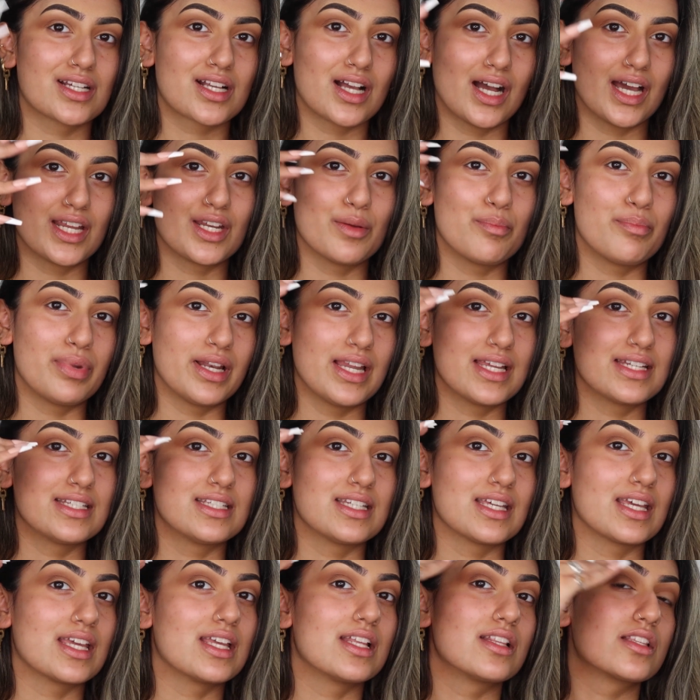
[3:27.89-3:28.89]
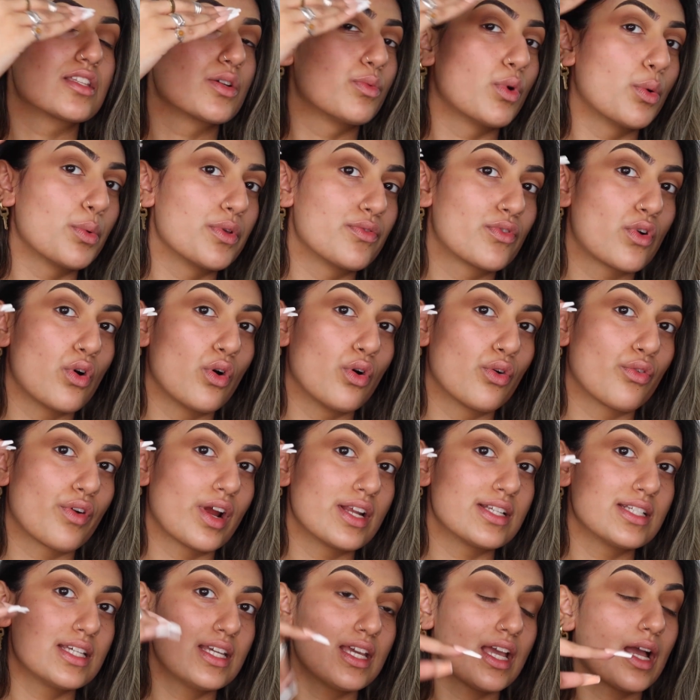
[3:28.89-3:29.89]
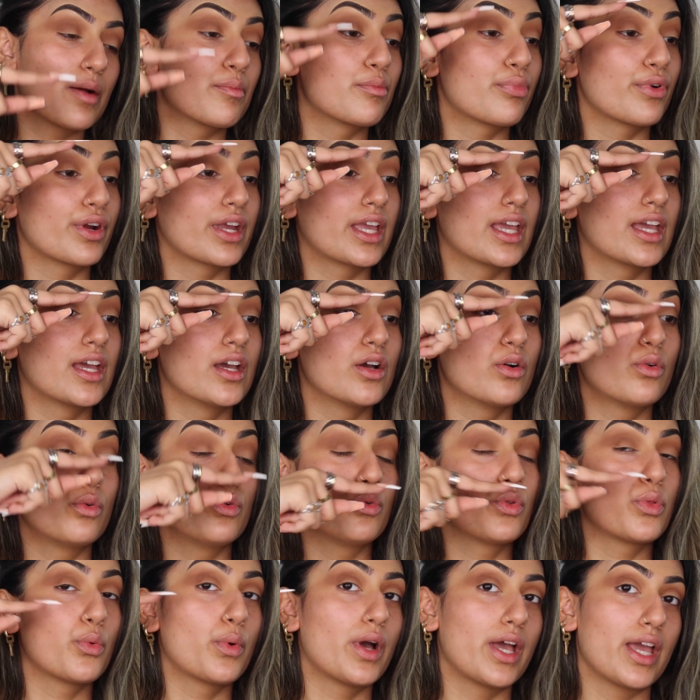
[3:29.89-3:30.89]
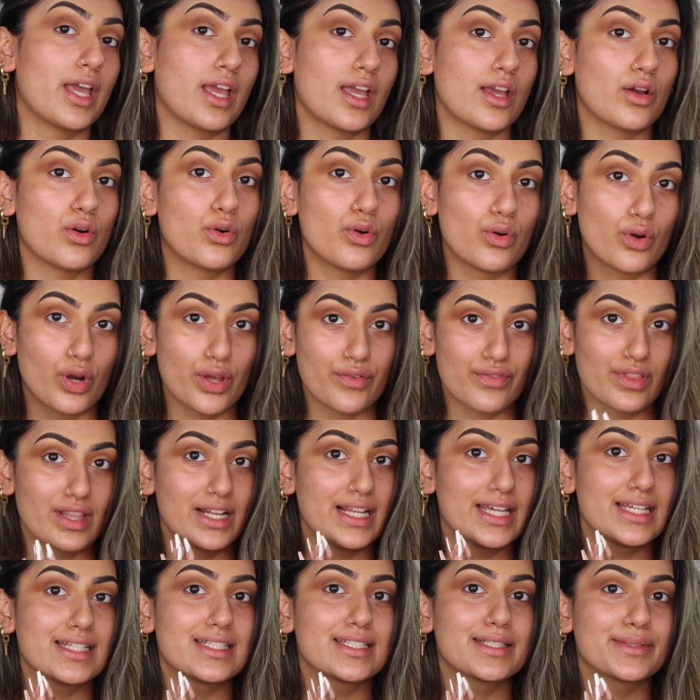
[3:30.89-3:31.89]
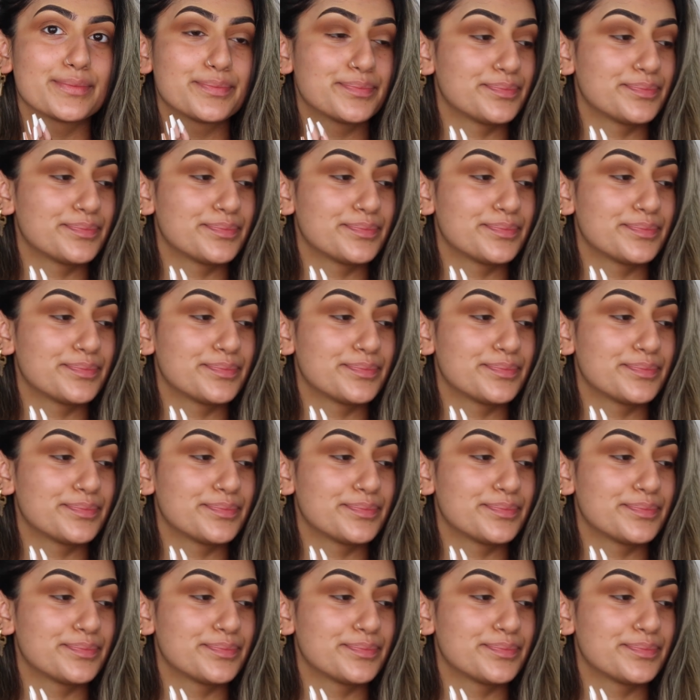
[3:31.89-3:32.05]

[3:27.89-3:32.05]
kind of blend it into what we've got already and bring it all the way all over the lid.